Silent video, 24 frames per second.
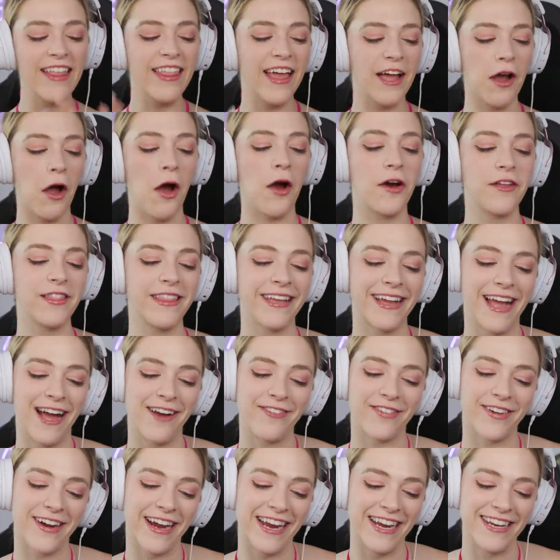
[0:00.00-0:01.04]
I like hardly
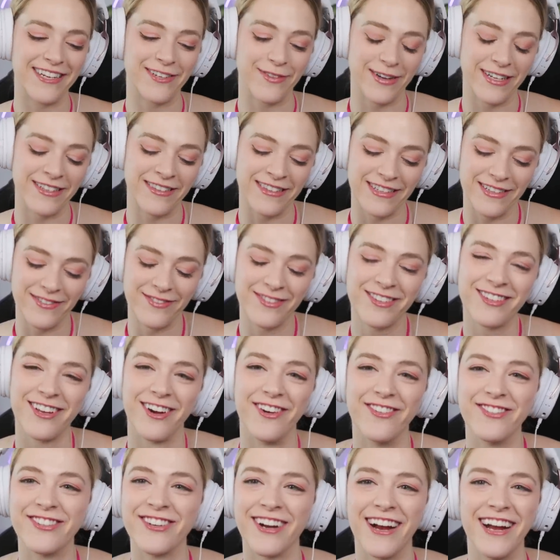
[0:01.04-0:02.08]
ever age my Sims,
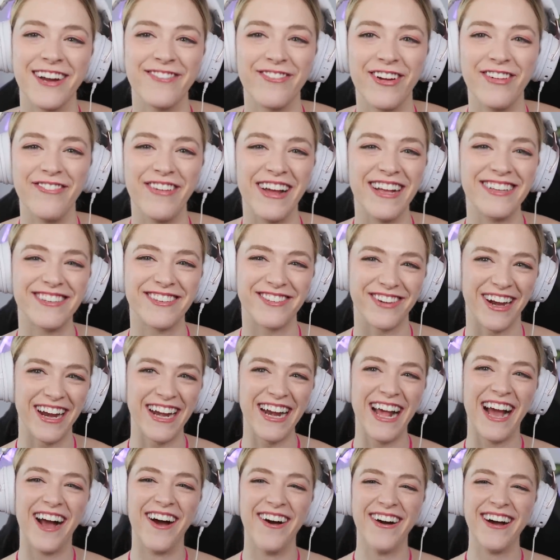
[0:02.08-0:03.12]
so I'm trying my best
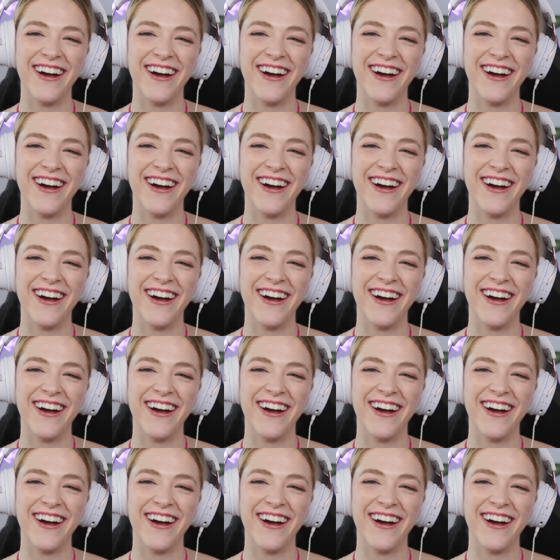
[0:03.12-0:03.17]
right now.